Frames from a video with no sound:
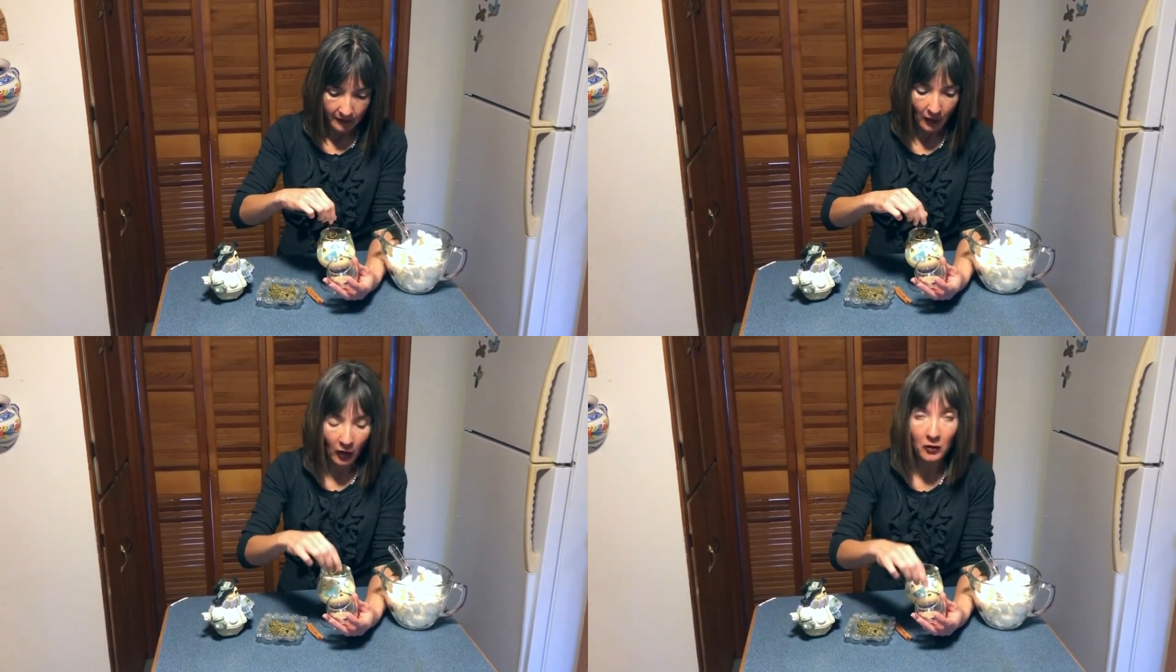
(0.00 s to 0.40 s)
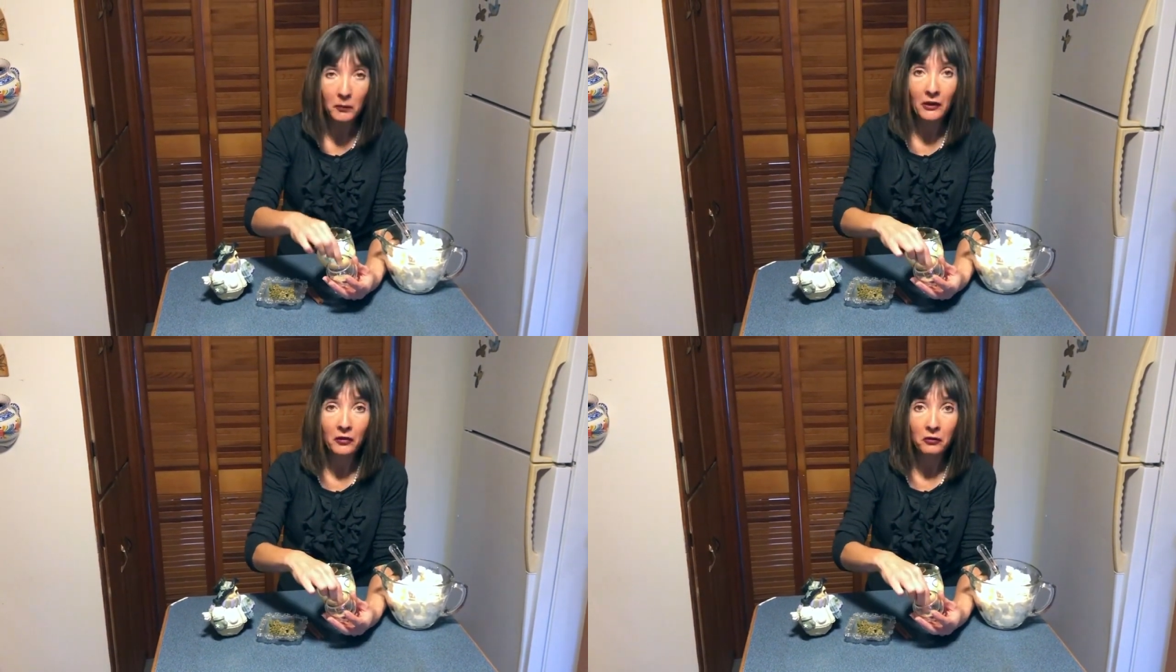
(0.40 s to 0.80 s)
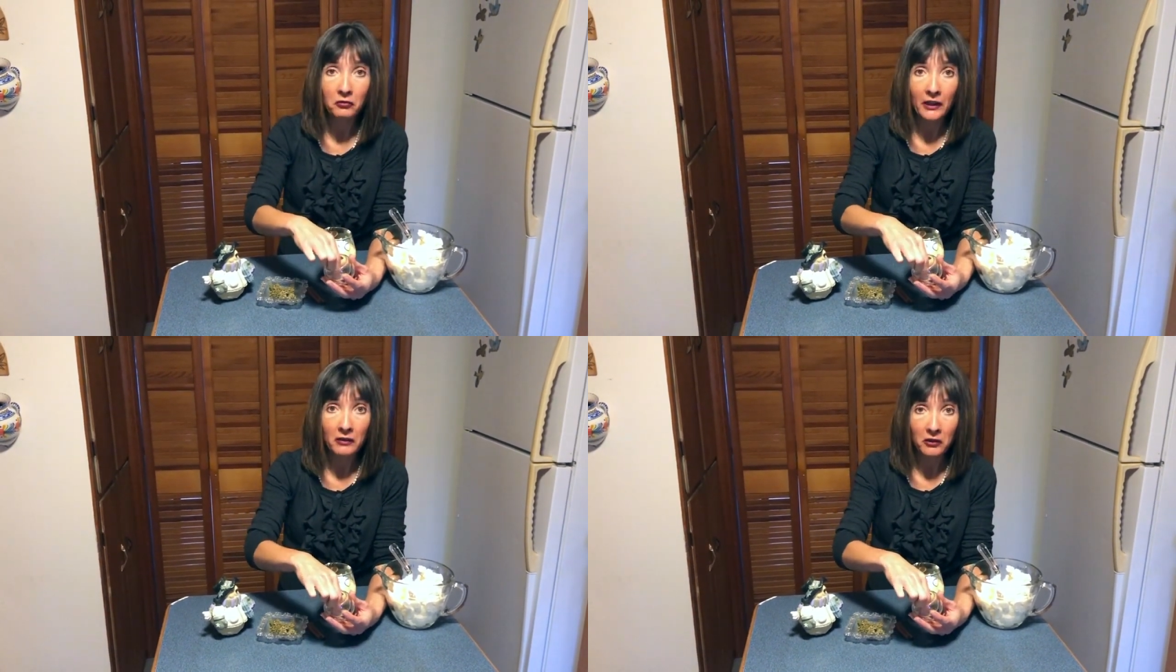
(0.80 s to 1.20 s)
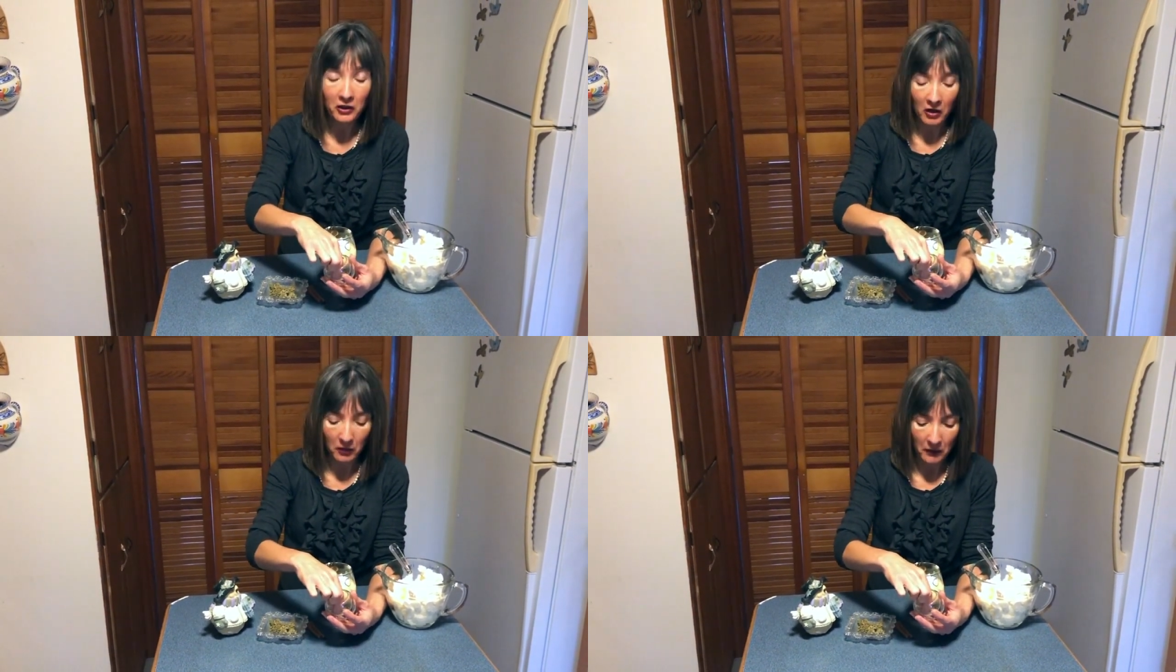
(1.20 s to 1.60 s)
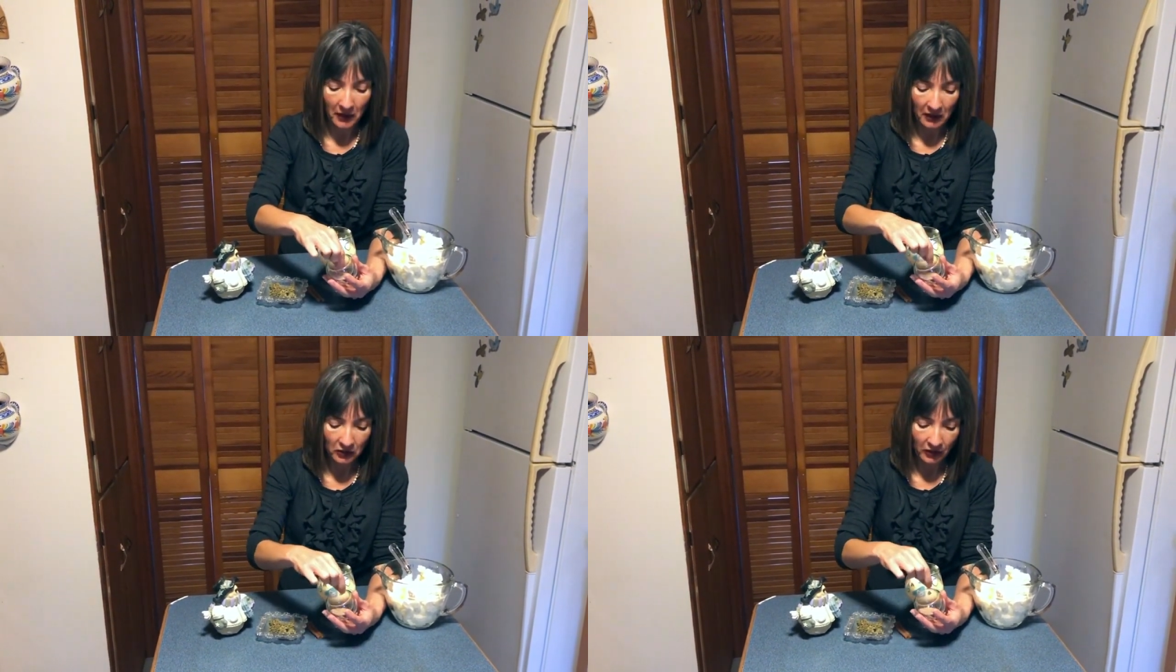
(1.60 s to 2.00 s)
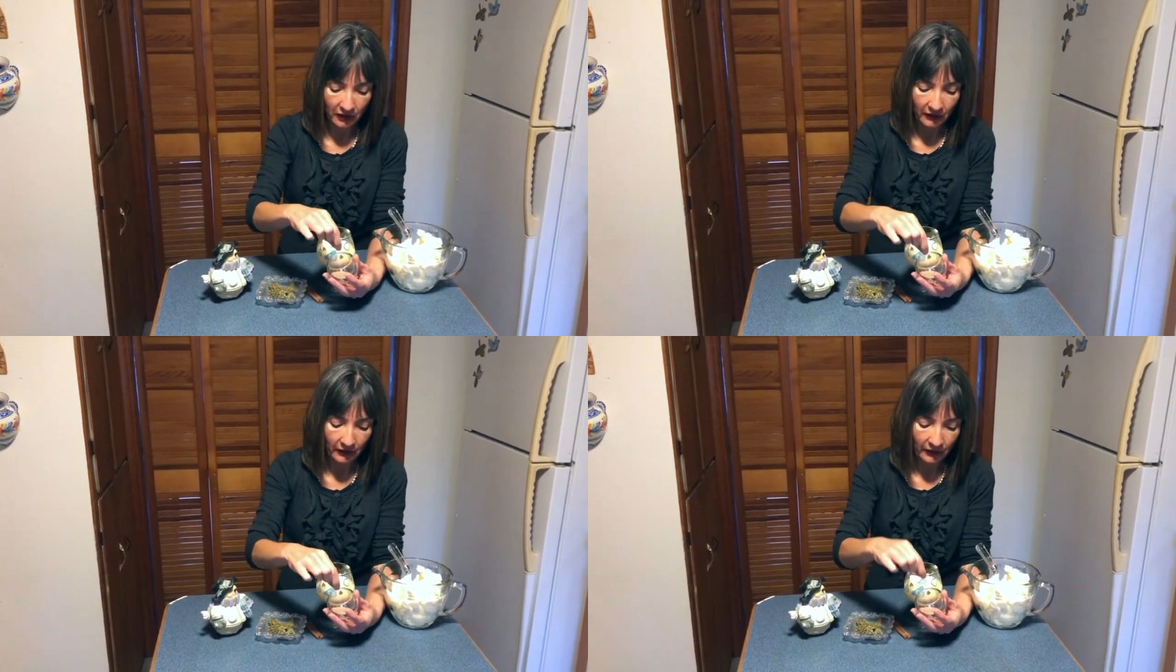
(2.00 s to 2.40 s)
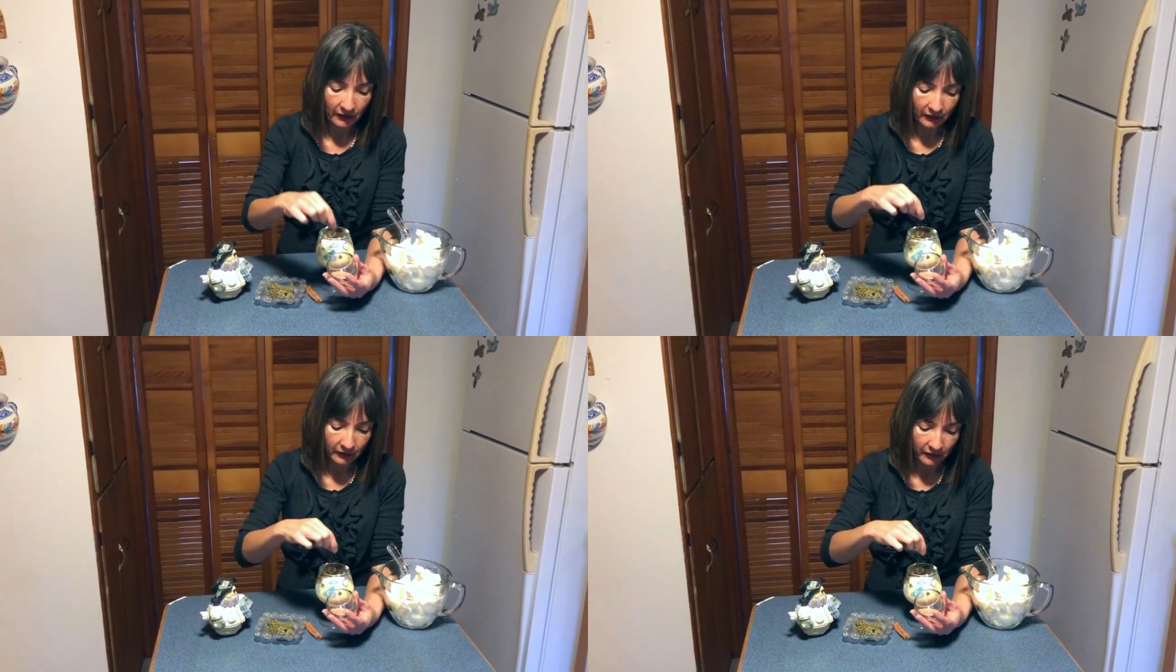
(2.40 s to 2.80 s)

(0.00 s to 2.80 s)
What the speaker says: All about the flavor combinations.